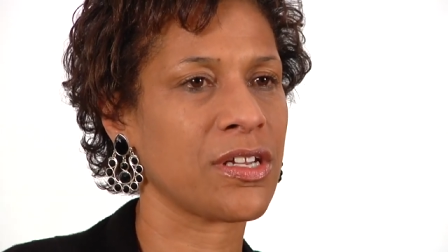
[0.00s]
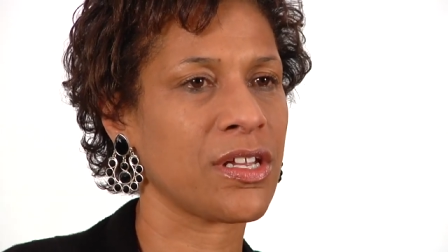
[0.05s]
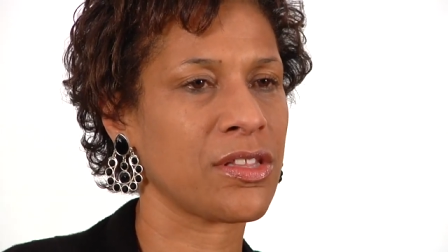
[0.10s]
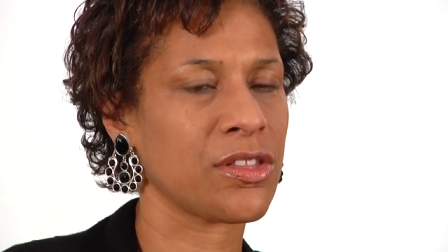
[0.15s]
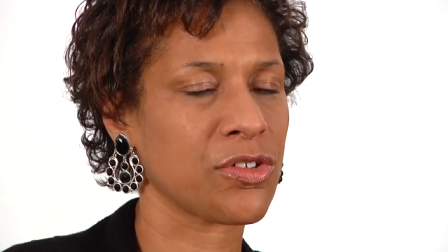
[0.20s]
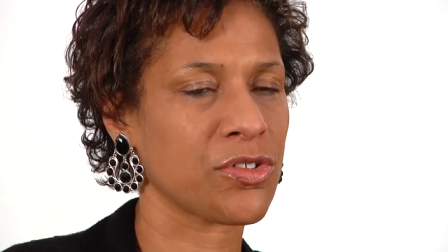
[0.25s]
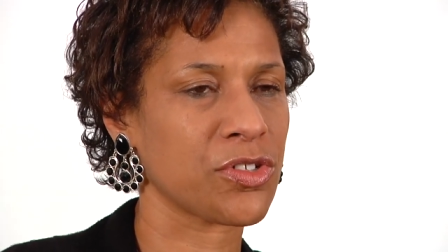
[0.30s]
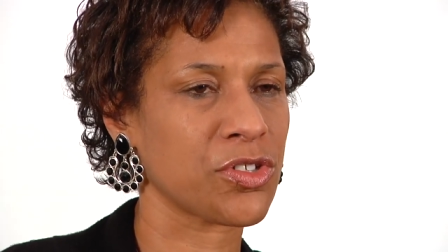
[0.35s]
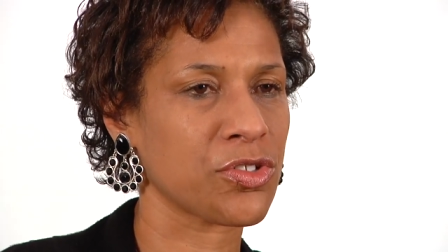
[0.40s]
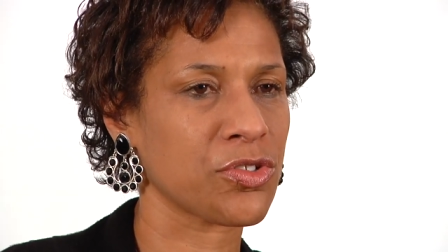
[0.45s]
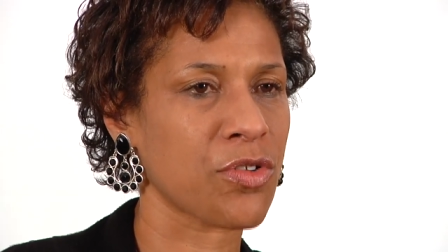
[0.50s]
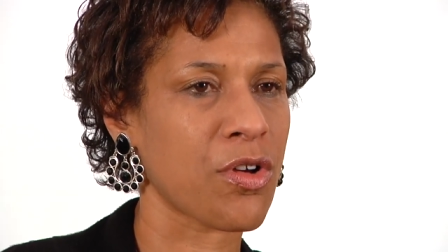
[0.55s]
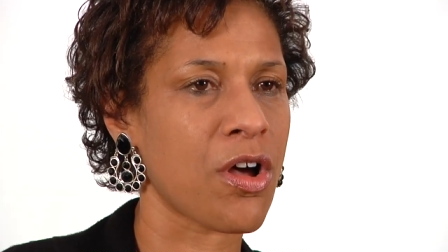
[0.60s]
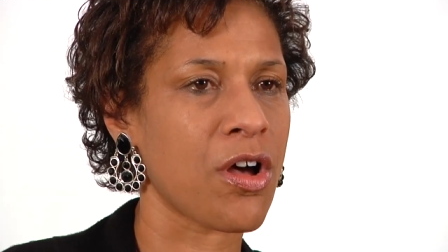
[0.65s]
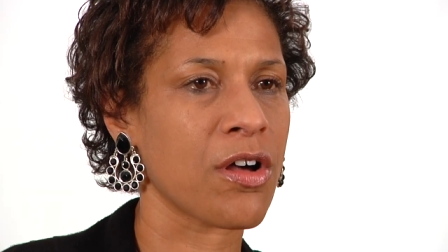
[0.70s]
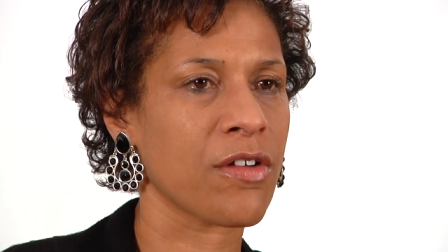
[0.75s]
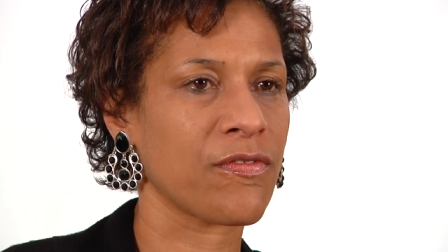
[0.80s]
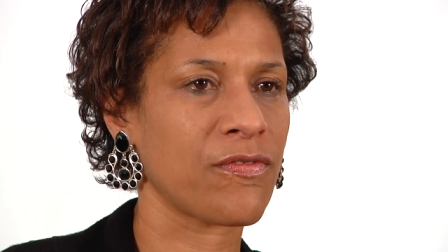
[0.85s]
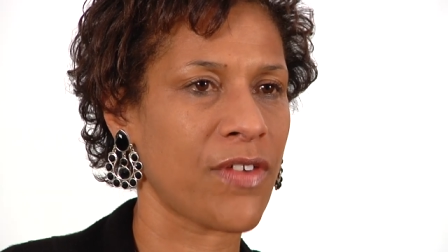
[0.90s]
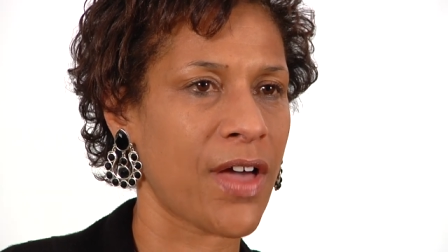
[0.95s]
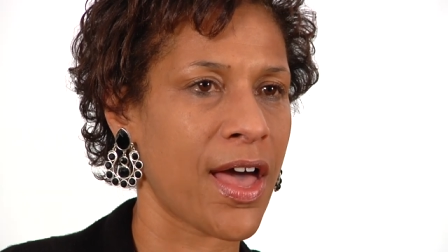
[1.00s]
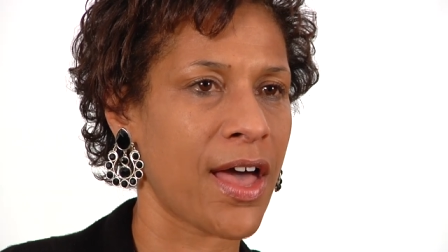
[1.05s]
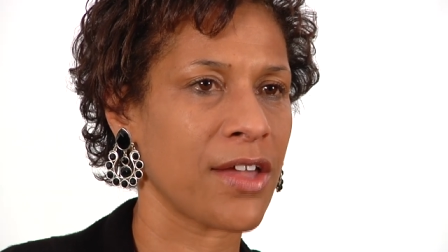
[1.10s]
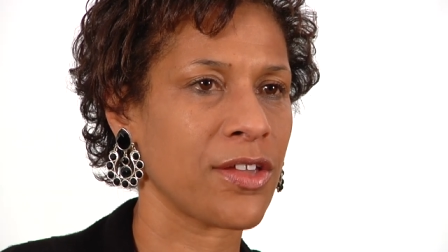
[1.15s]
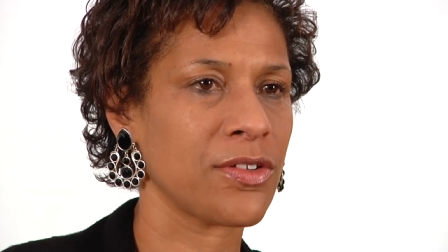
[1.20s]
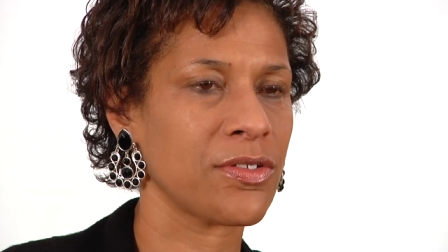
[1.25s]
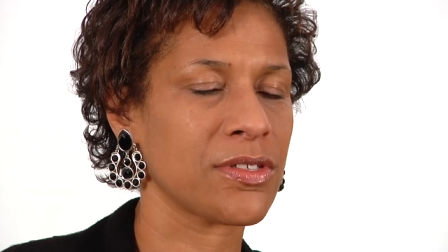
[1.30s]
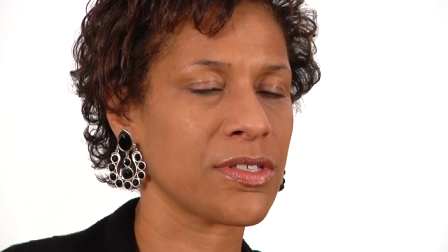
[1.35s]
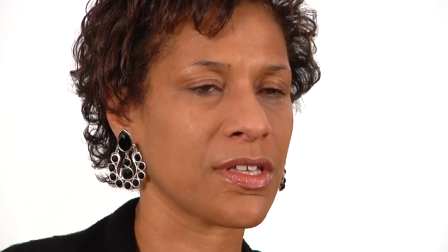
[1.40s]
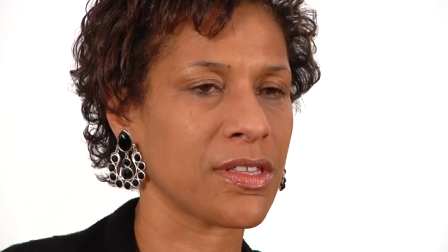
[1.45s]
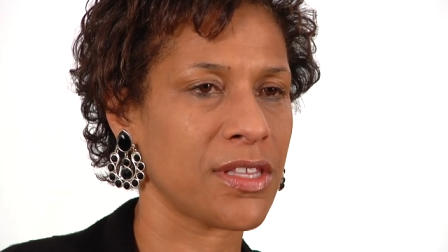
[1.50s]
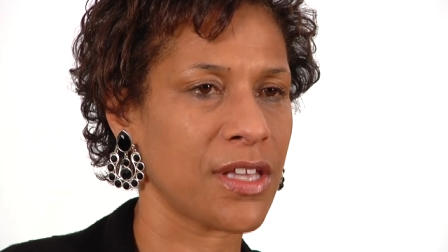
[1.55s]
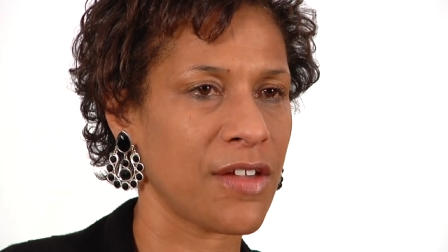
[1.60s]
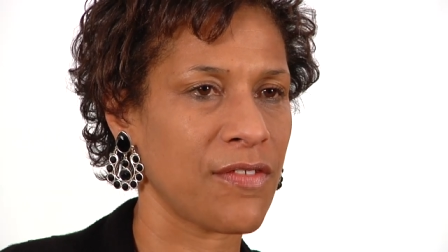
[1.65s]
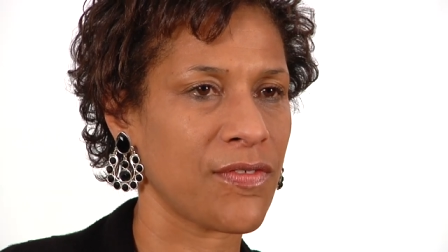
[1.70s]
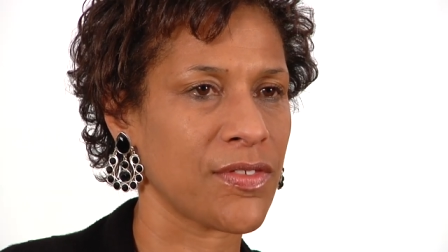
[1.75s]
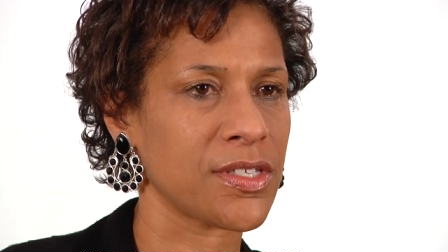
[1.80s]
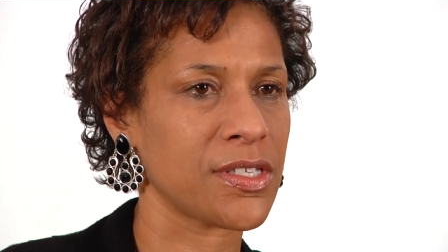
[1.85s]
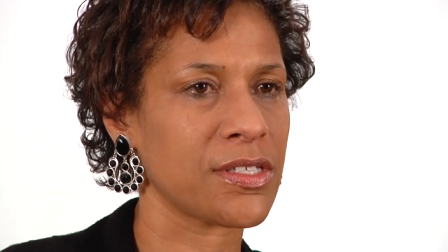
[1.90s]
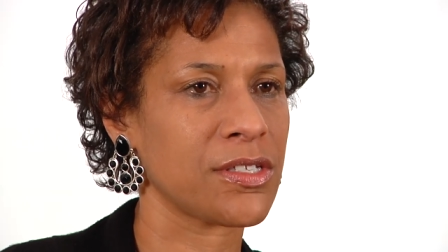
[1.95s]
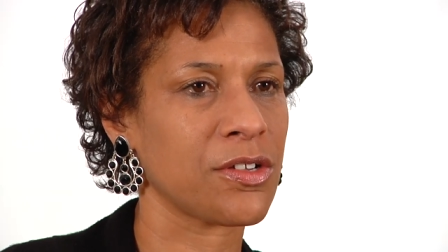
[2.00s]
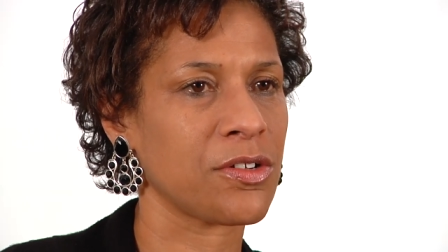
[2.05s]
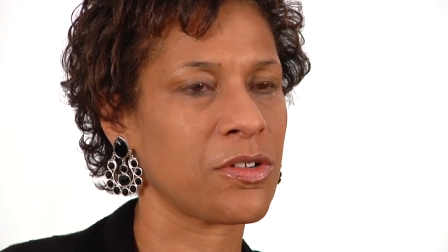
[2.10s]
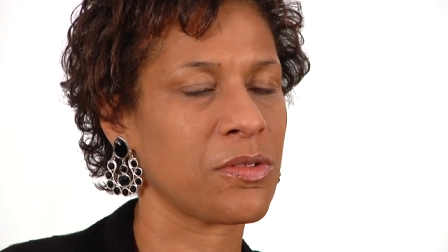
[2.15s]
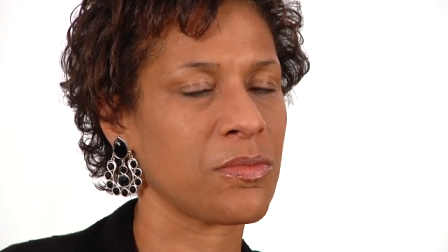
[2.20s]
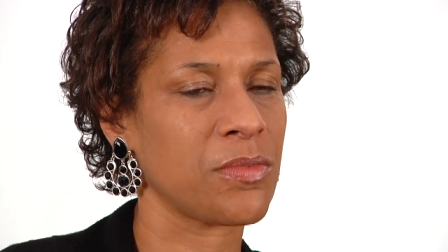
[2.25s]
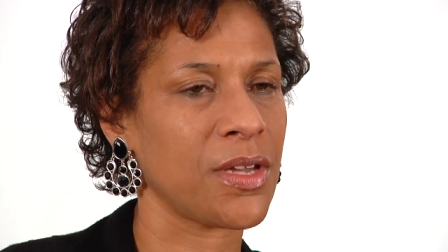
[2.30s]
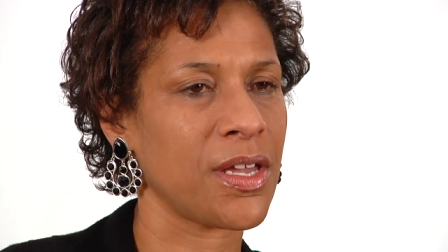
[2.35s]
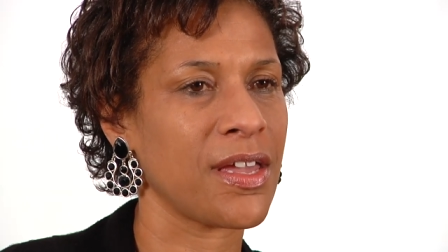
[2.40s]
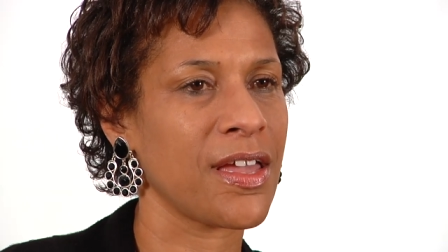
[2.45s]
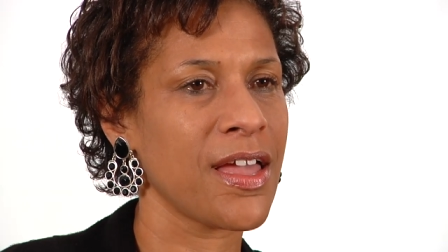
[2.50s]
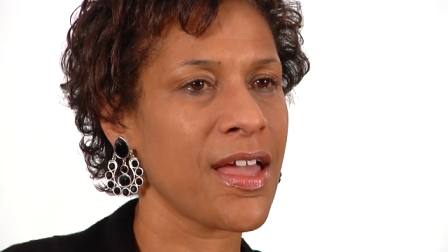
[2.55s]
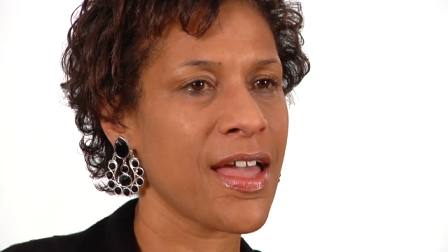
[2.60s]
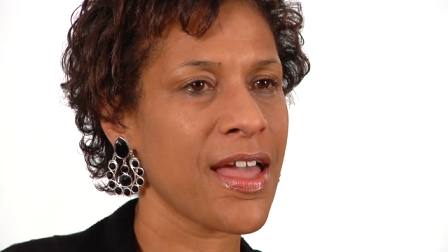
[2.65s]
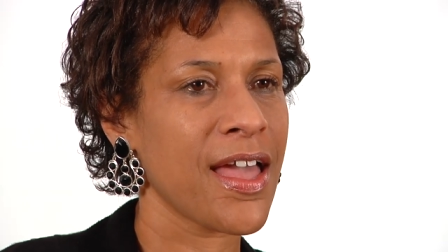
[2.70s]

and their strong values that they've instilled in me